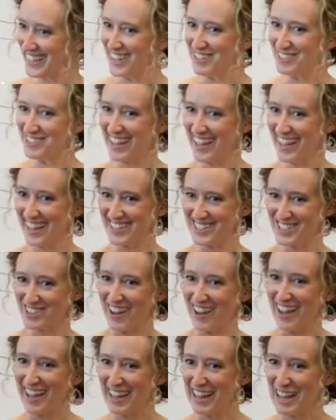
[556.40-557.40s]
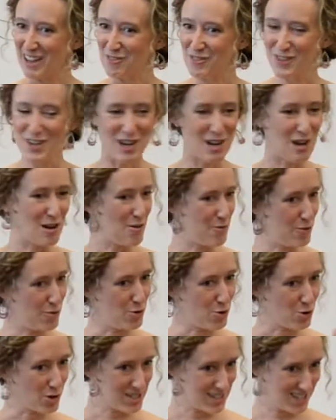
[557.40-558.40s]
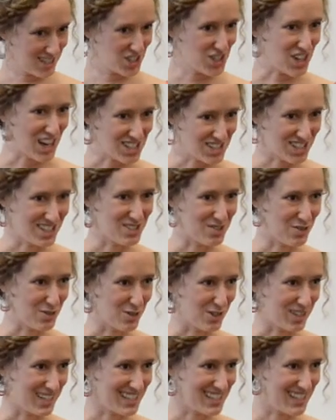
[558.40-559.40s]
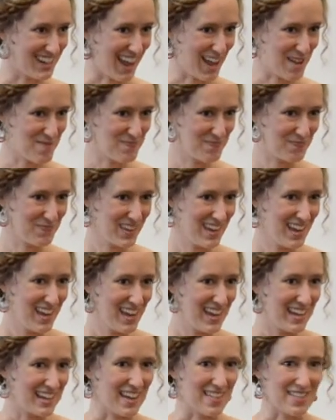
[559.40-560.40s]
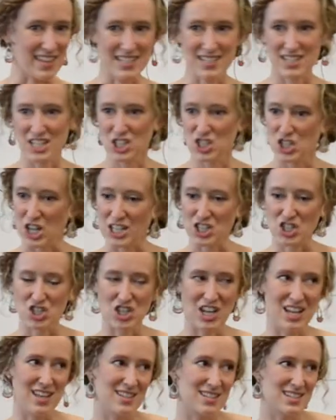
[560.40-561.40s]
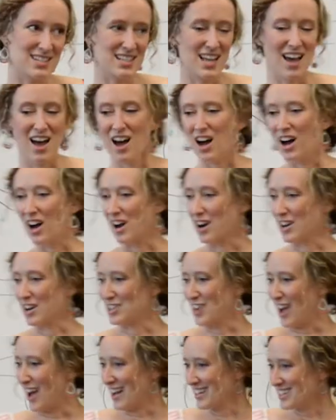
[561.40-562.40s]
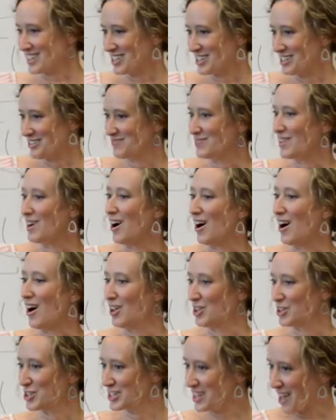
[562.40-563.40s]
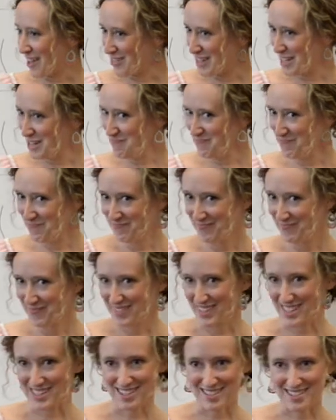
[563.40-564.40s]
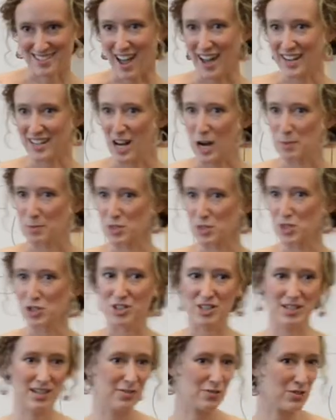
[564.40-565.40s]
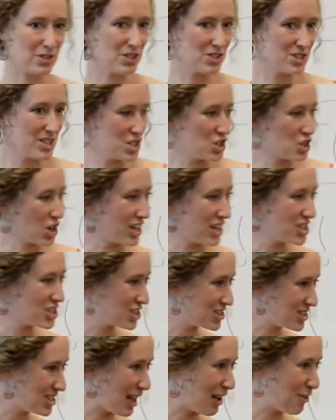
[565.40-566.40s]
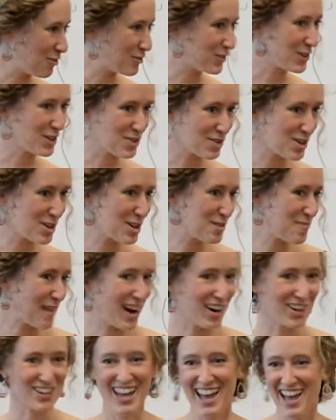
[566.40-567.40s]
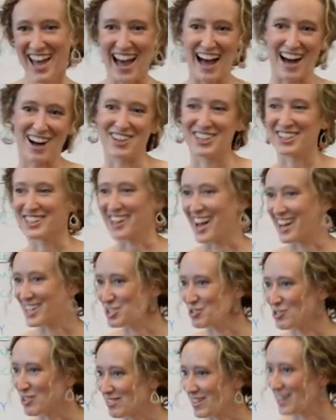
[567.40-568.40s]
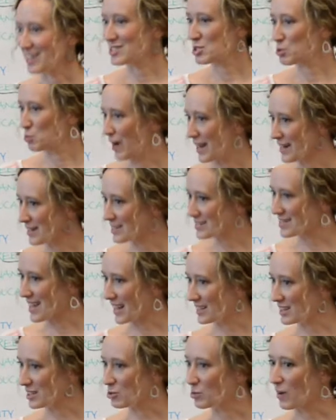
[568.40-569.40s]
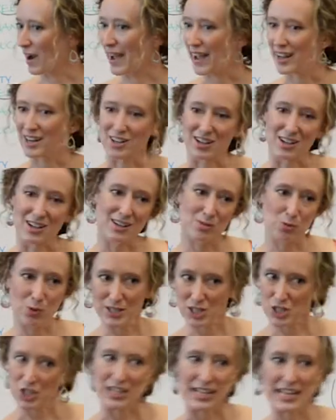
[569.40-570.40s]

Okay, so I have 4 suggestions for you today. Now these suggestions are not all or nothing. This is not an opportunity for you to judge yourself further about how you're not doing things quite exactly right or what you're